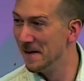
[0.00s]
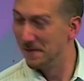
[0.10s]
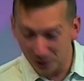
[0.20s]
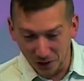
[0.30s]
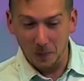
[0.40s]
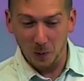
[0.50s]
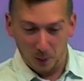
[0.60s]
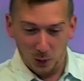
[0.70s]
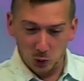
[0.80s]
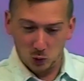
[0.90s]
For example,
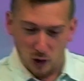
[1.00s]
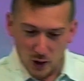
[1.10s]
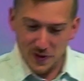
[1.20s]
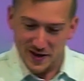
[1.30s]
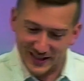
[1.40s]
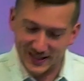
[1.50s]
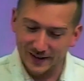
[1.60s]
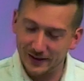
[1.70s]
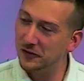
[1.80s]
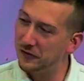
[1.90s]
Paul wrote this
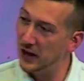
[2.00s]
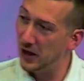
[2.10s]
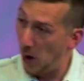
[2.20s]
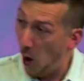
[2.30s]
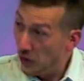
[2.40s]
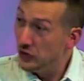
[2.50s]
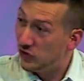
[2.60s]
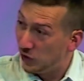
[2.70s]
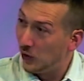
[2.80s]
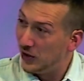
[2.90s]
letter uh, on
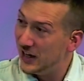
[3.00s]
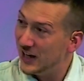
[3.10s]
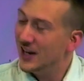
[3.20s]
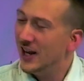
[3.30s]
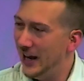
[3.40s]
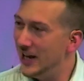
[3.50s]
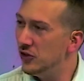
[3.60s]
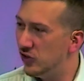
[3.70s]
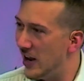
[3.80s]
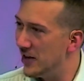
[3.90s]
joy
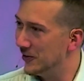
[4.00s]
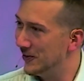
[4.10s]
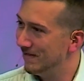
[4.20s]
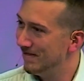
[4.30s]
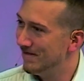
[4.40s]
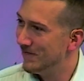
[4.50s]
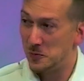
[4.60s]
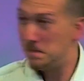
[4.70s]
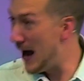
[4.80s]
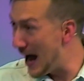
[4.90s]
in jail. This
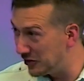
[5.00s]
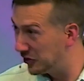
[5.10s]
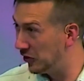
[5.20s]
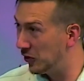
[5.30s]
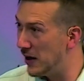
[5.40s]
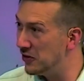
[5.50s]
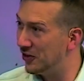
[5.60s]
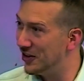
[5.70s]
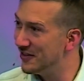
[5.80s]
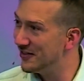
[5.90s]
bad
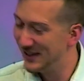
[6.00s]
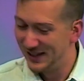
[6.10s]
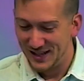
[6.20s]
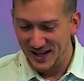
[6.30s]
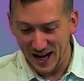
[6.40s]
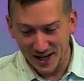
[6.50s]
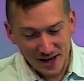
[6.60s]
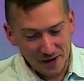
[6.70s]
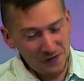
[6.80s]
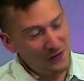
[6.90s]
situation, and
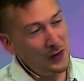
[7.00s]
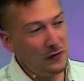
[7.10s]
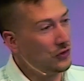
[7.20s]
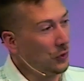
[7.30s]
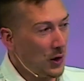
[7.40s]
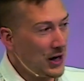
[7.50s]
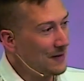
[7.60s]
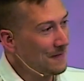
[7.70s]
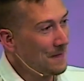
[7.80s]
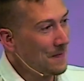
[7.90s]
yet full of joy.
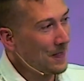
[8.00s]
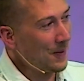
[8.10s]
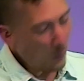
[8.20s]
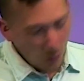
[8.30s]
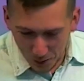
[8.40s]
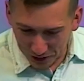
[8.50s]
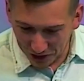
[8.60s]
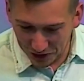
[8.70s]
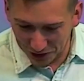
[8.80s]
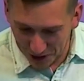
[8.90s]
What was
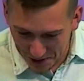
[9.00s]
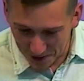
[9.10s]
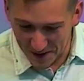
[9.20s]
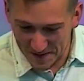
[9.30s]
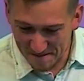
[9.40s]
his secret?